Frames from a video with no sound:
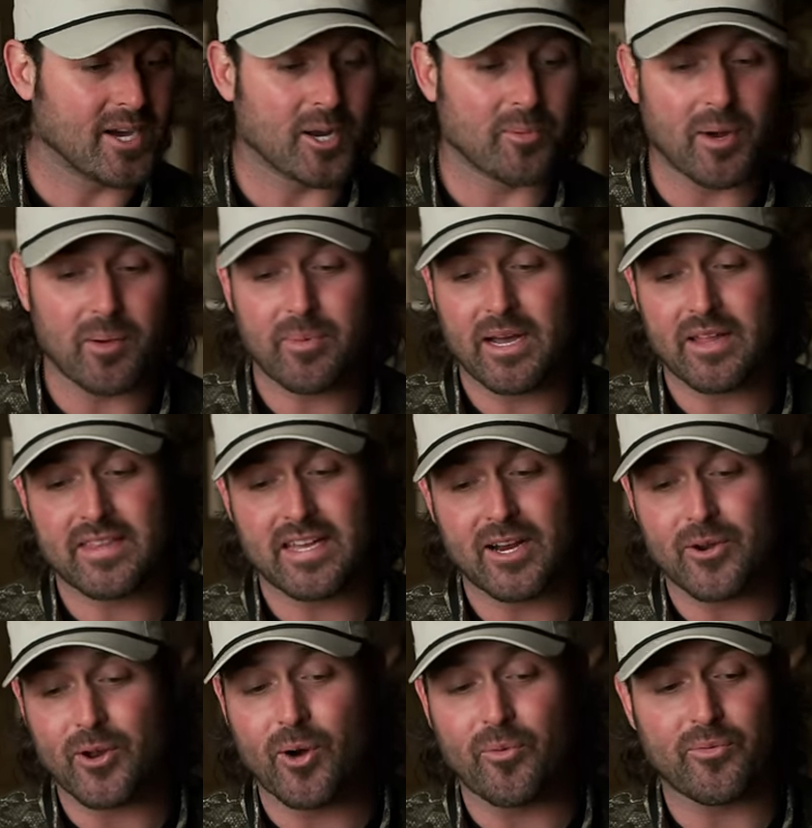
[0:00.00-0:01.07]
Hunt them up out
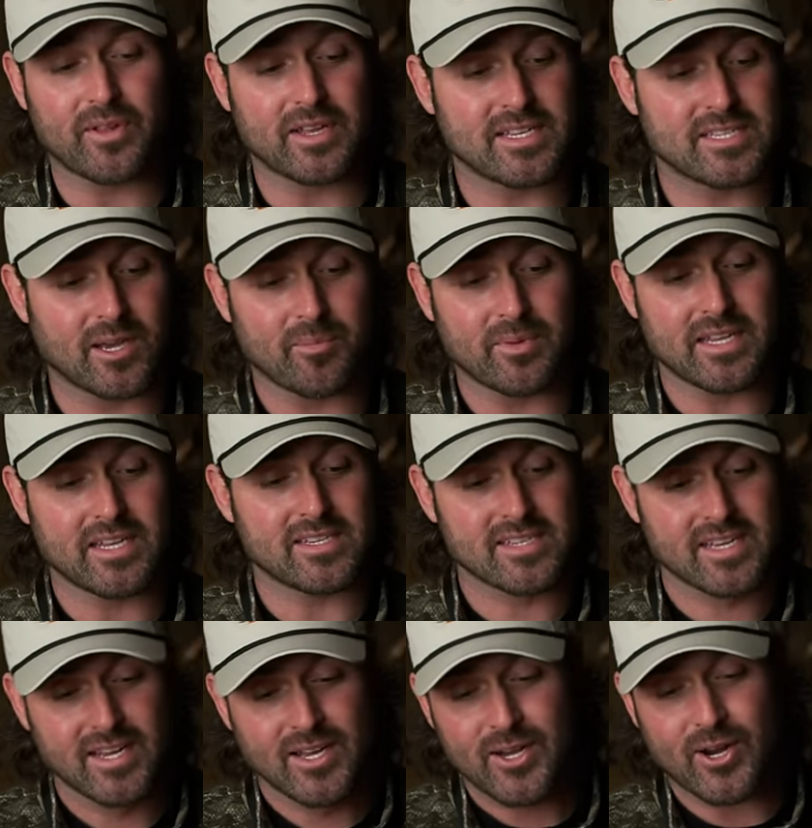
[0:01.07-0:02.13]
there, and hopefully some of
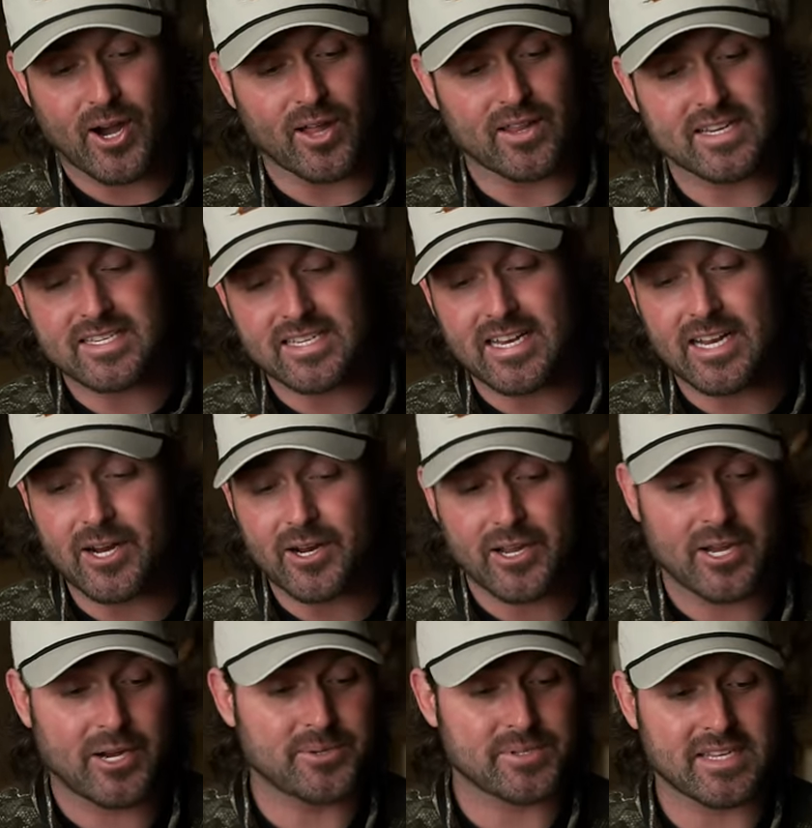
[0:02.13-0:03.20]
these calling
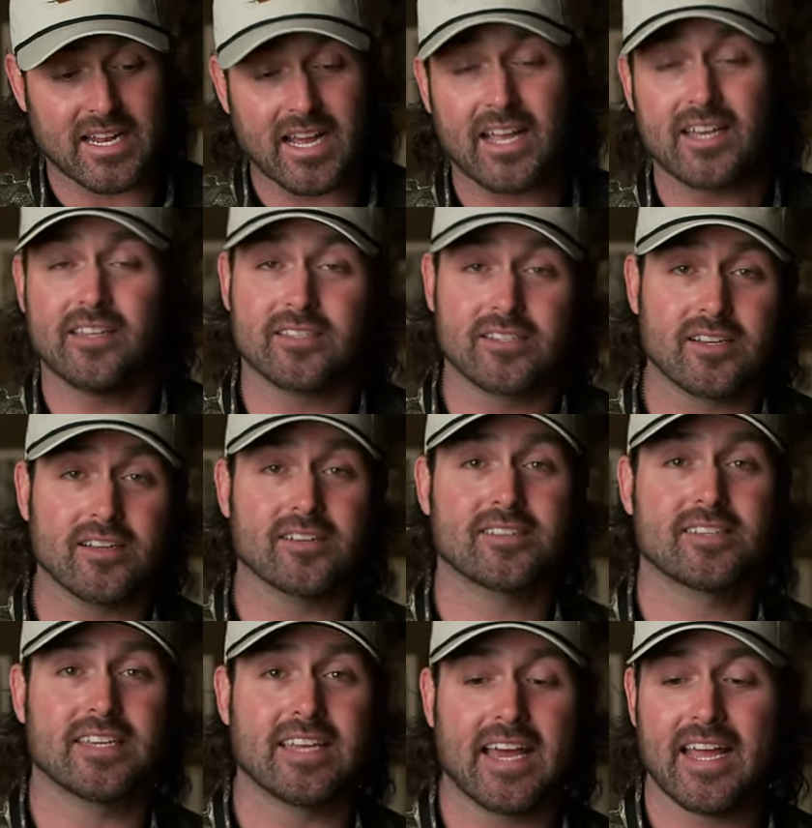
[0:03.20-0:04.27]
scenarios that I had
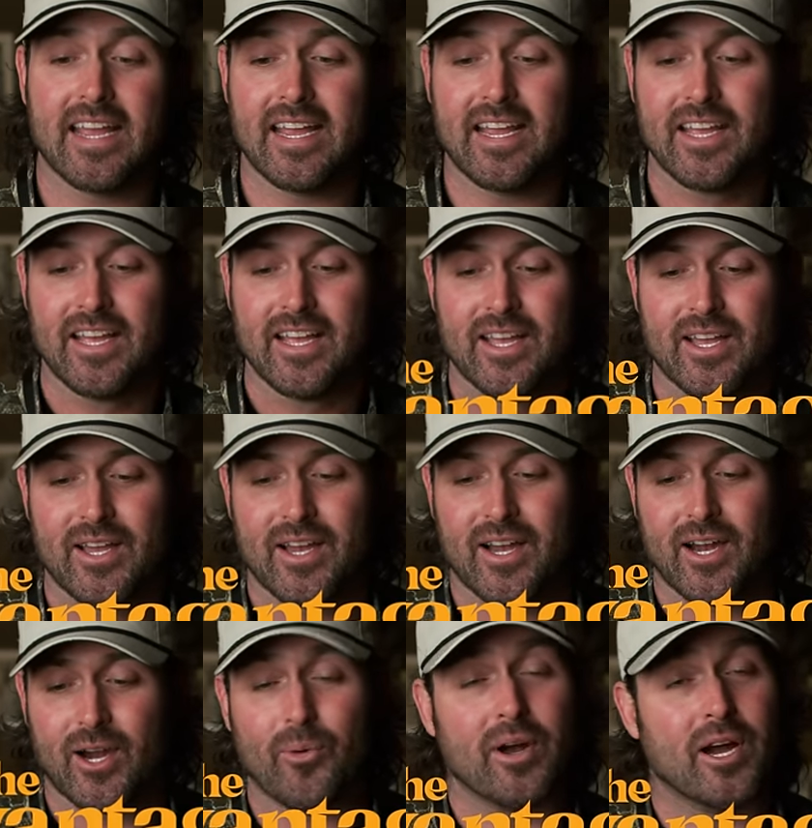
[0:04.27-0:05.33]
discussed today
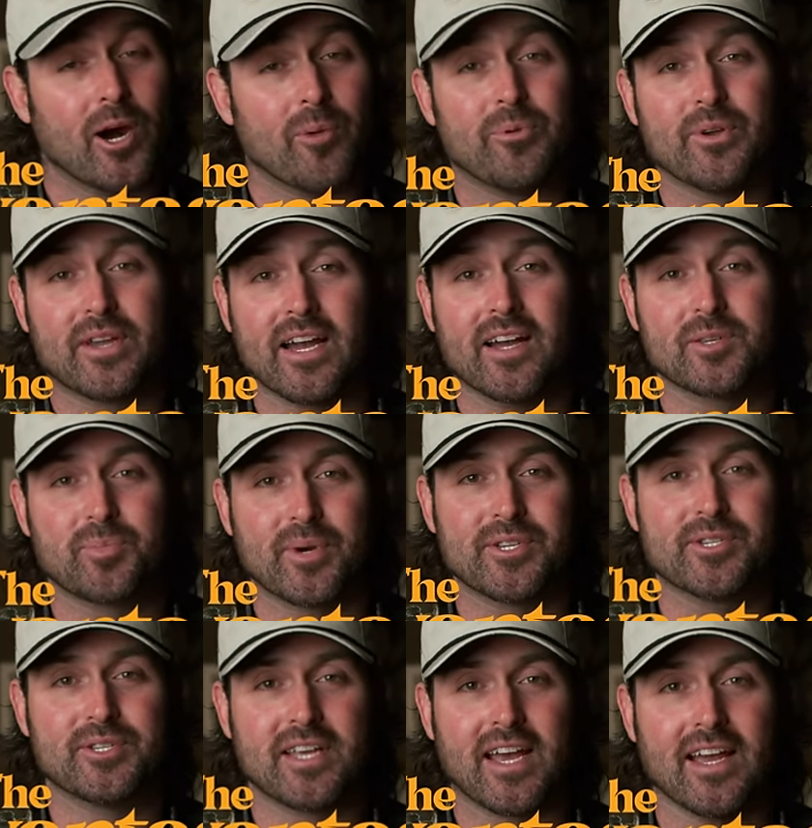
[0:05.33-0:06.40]
will help you guys
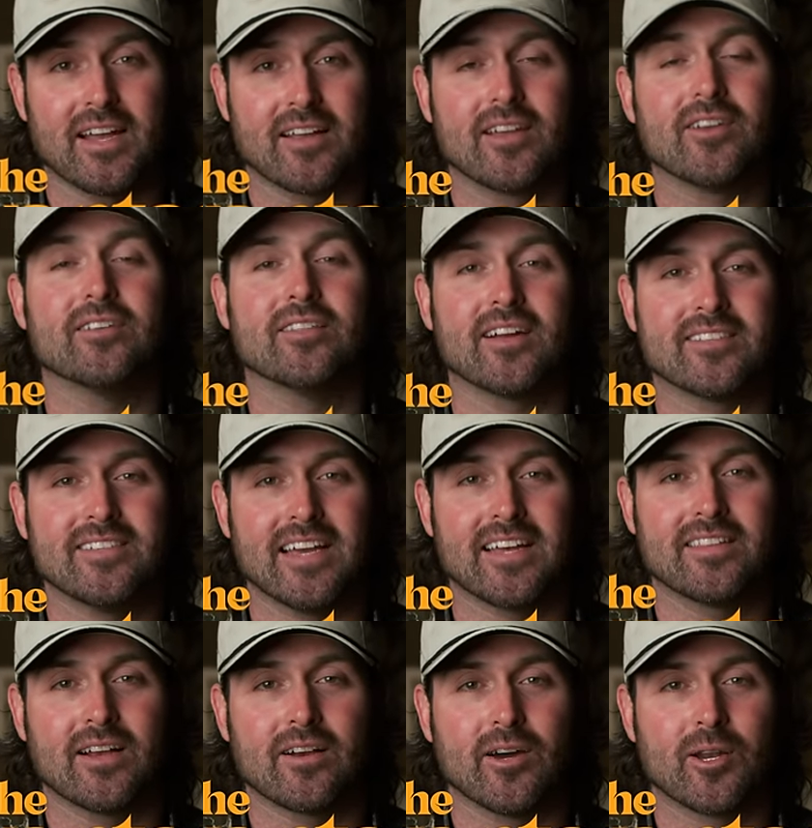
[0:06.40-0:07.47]
punch a tag. Good luck to you
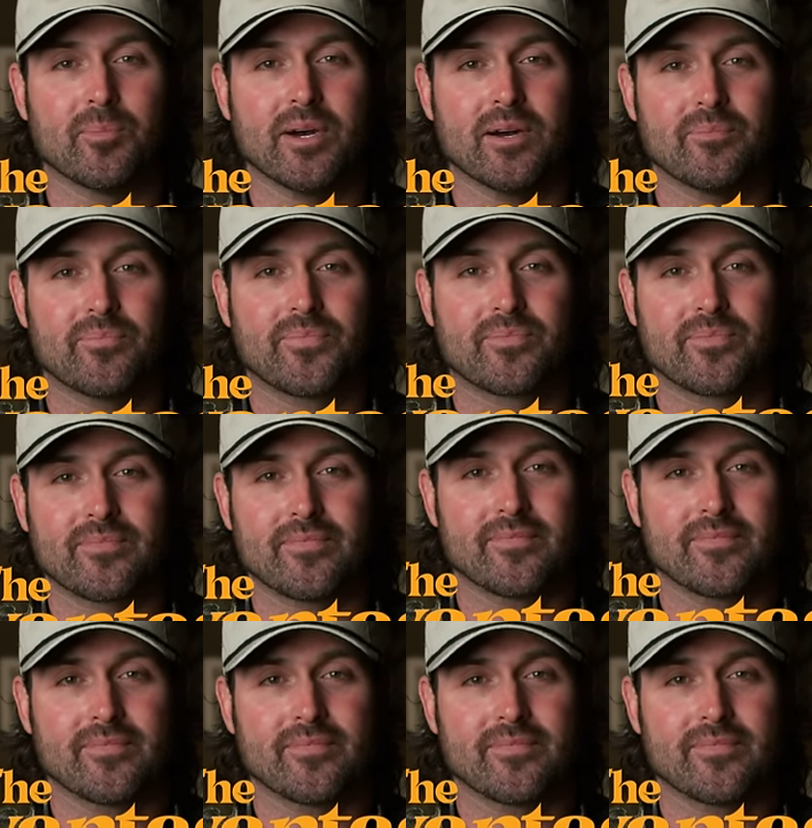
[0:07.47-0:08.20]
out there. Hunt them up.